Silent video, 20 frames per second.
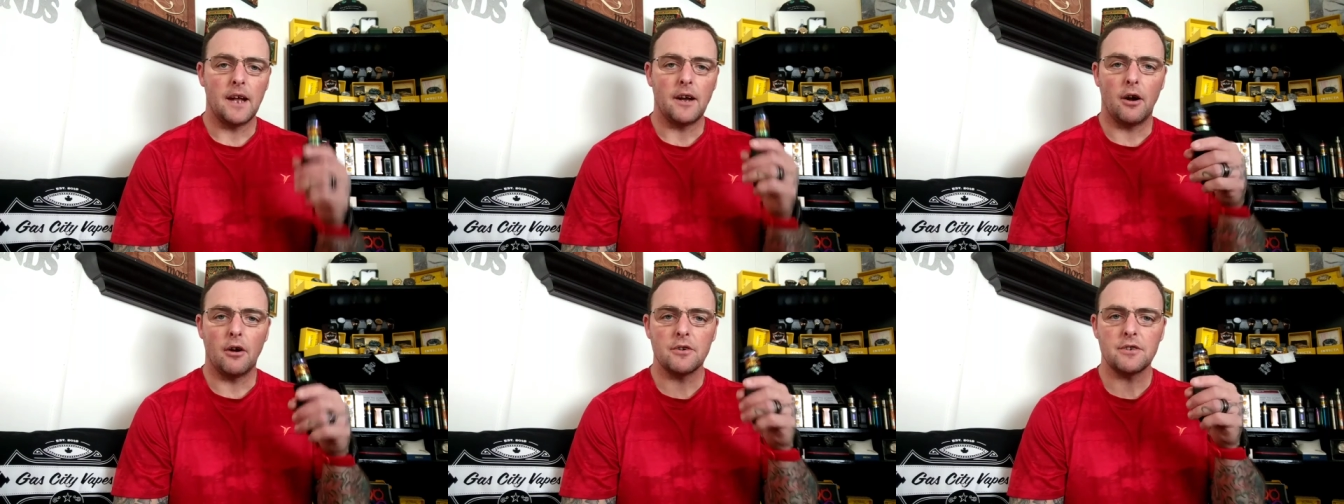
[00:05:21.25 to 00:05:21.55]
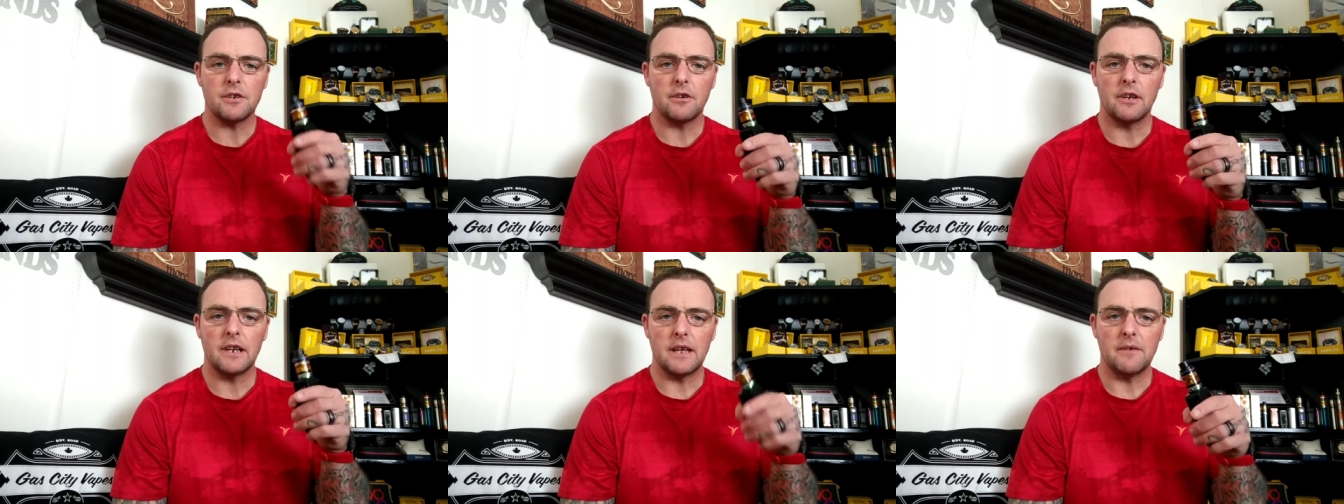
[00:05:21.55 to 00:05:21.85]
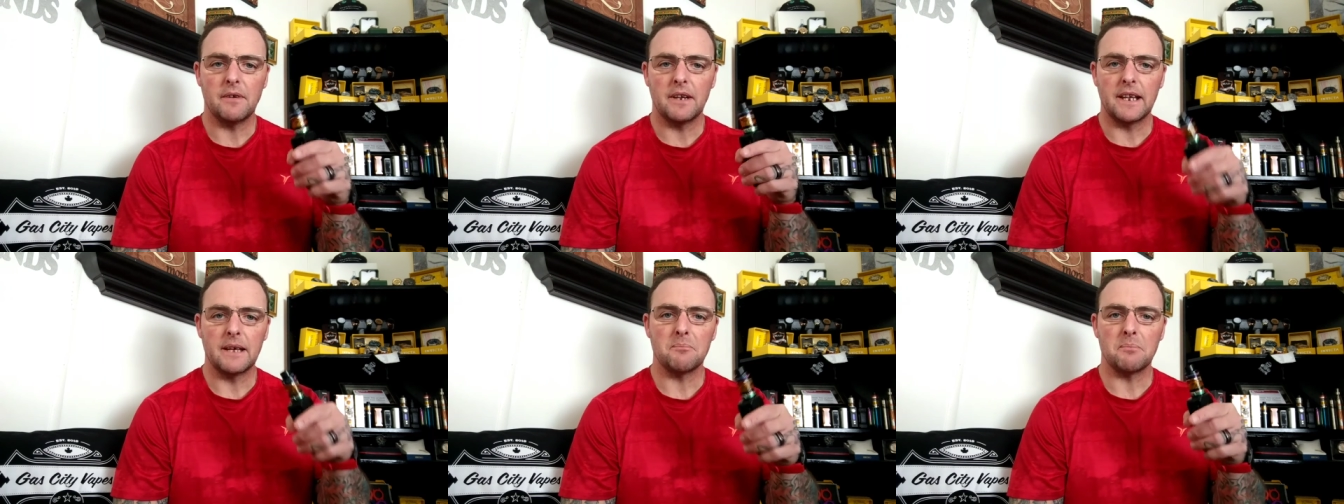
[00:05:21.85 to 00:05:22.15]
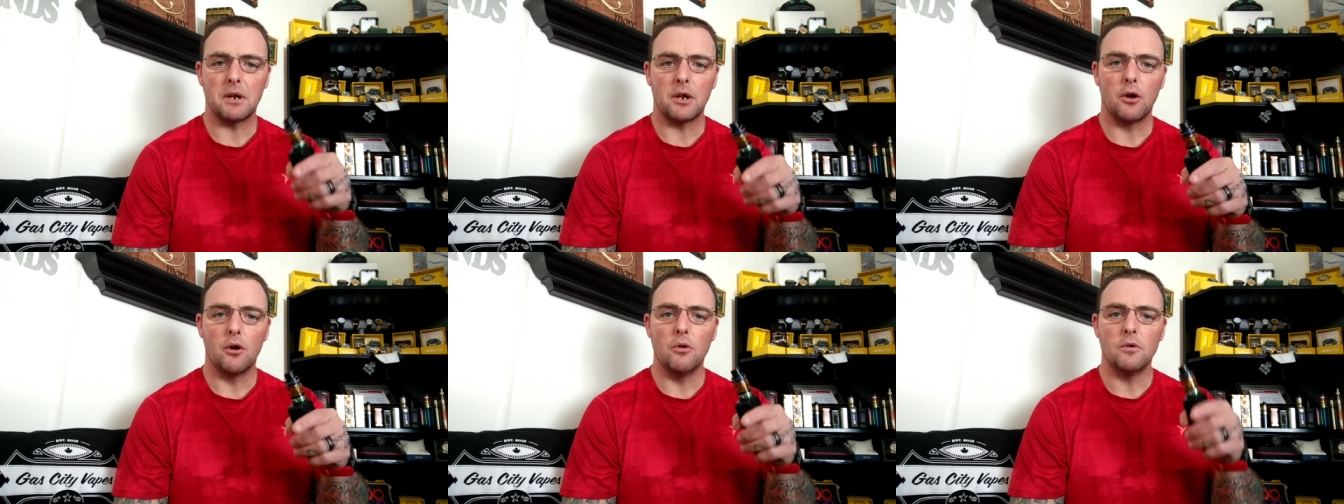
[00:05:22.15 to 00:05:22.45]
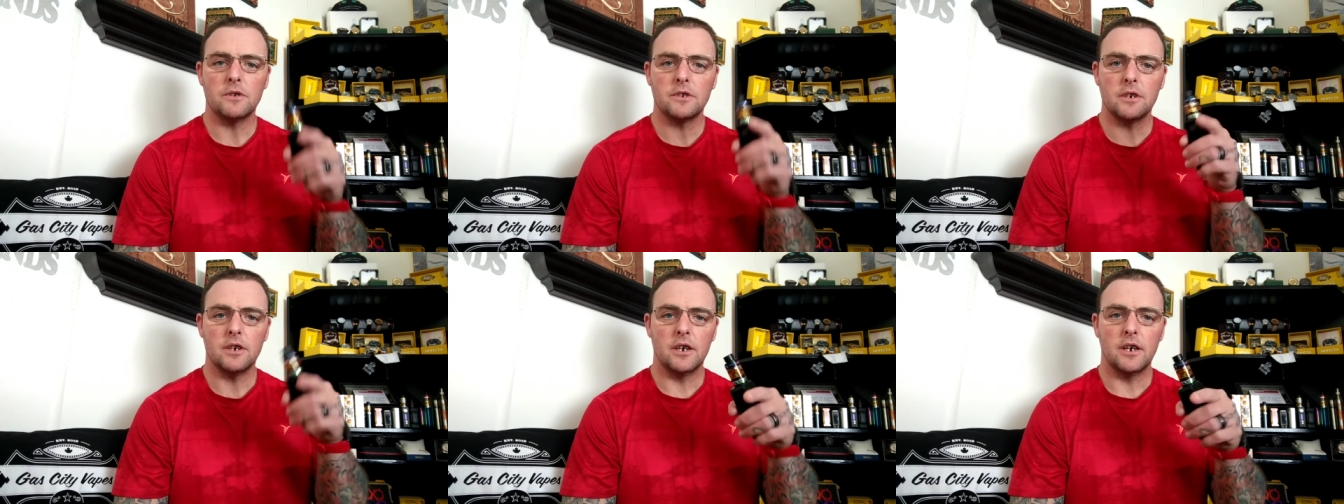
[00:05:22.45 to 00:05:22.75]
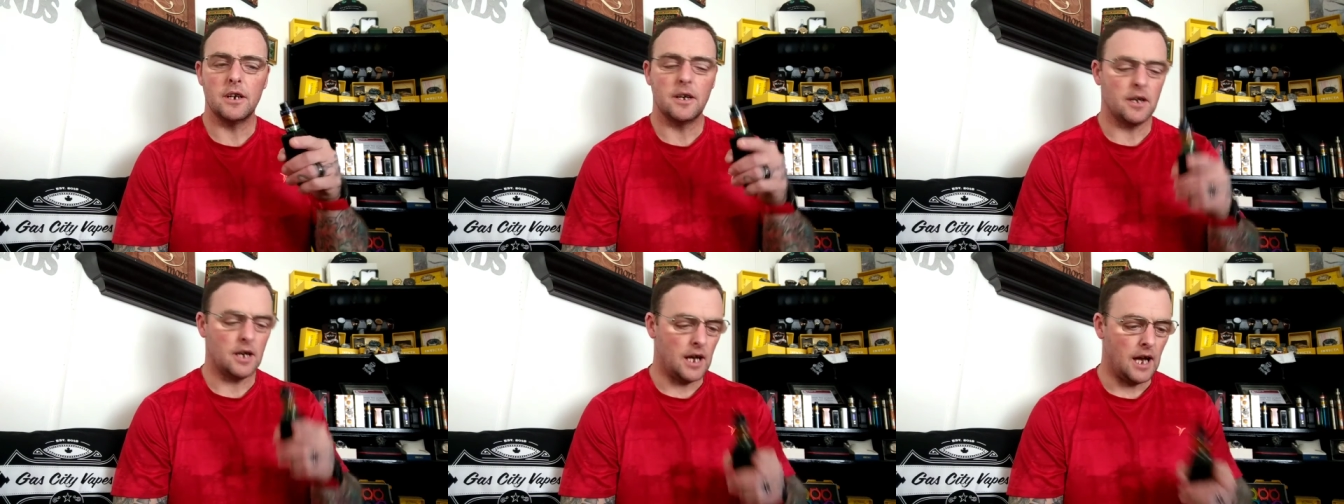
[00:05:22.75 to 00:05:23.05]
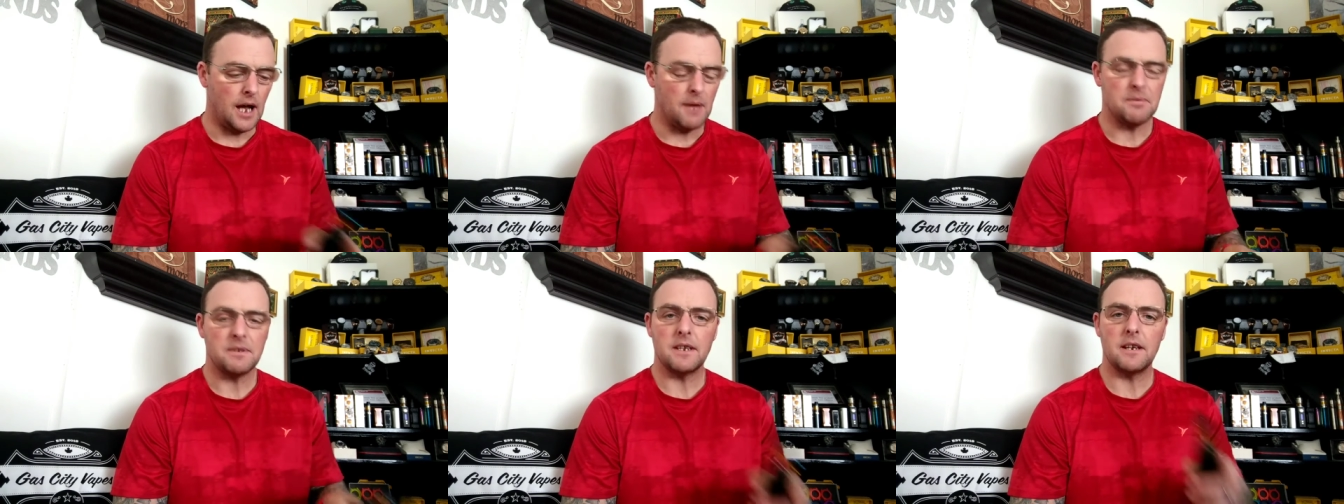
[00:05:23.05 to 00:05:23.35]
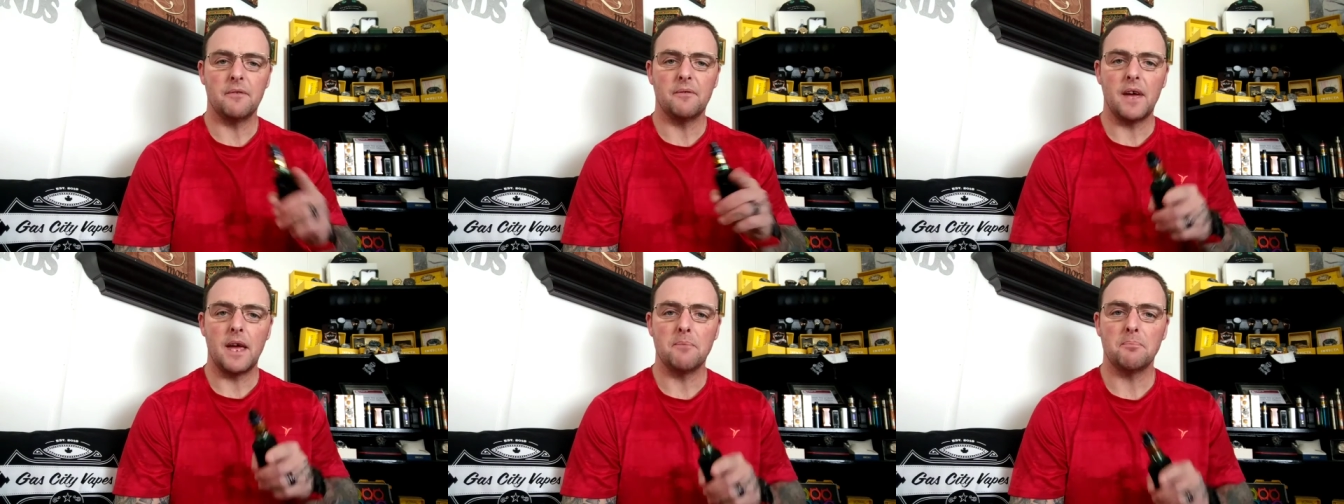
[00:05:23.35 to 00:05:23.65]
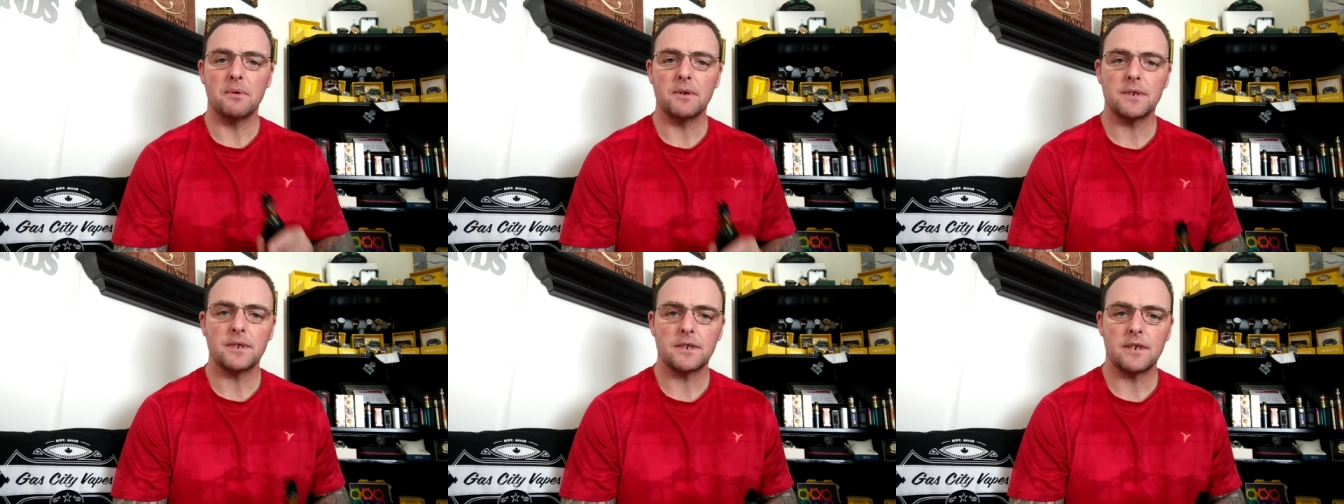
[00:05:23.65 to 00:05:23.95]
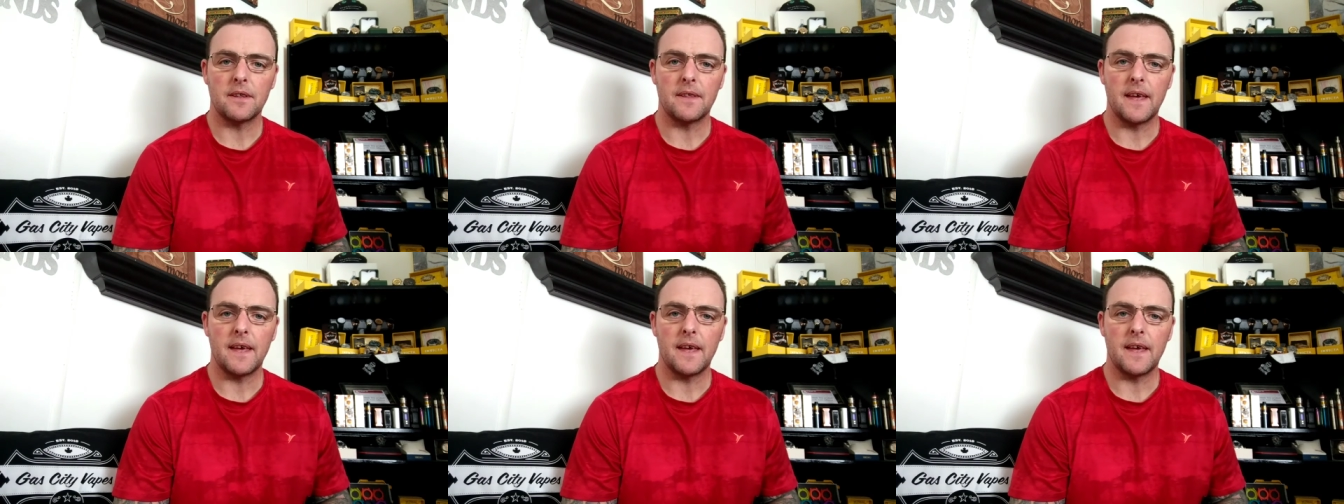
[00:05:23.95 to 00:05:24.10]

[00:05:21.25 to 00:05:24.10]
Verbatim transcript: And I'll also leave a link below to Hype City Vapors,